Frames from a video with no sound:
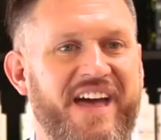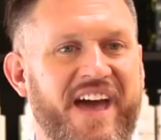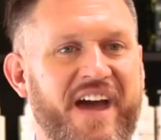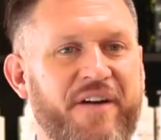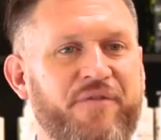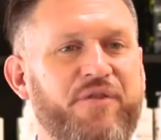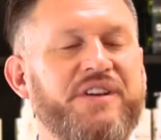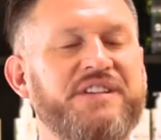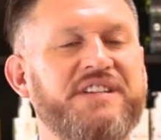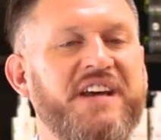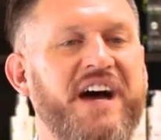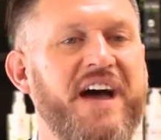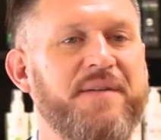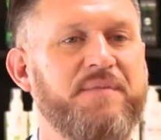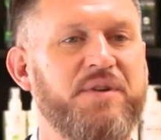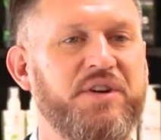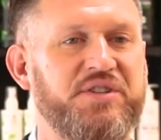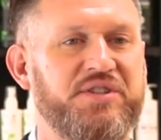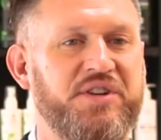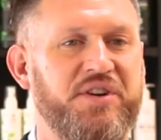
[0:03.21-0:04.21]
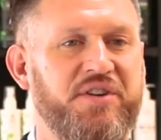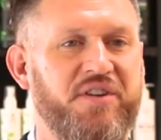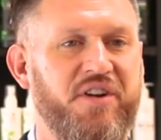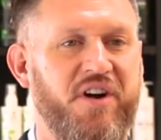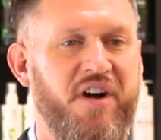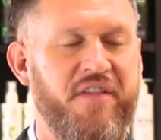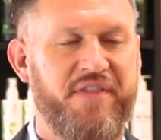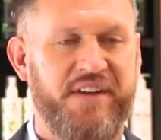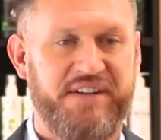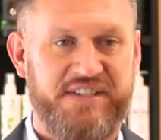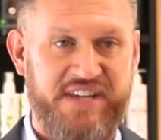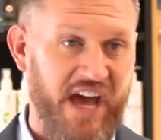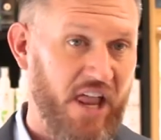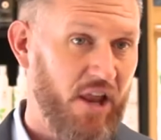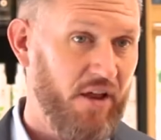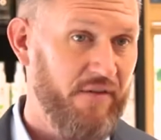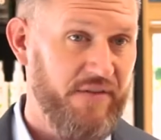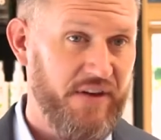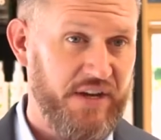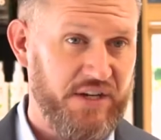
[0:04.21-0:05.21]
Every time you turn on the
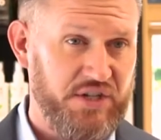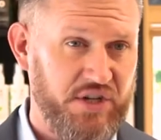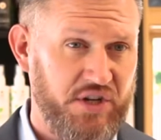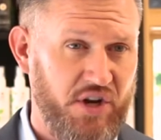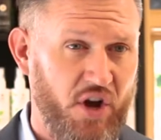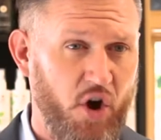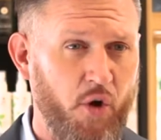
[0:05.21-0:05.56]
television,